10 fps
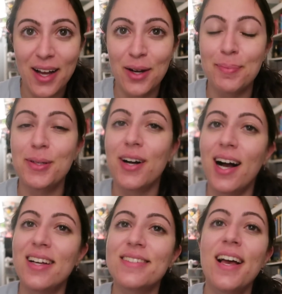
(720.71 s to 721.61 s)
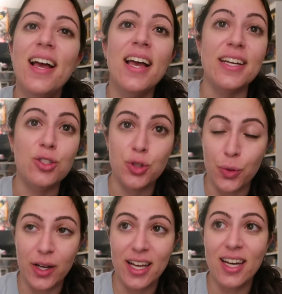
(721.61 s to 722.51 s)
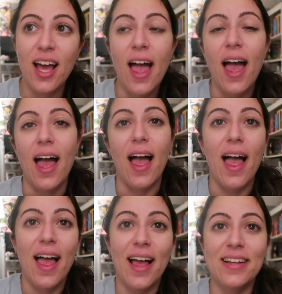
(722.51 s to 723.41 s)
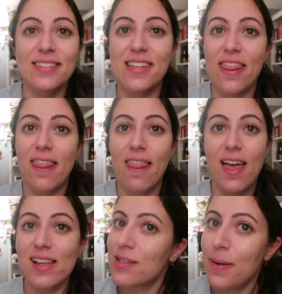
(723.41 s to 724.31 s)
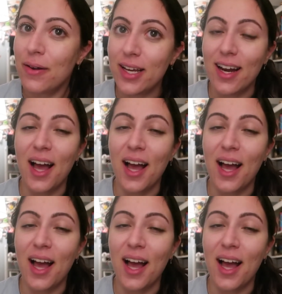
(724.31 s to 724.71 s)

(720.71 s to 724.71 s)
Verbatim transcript: hope you guys enjoyed and that's about it.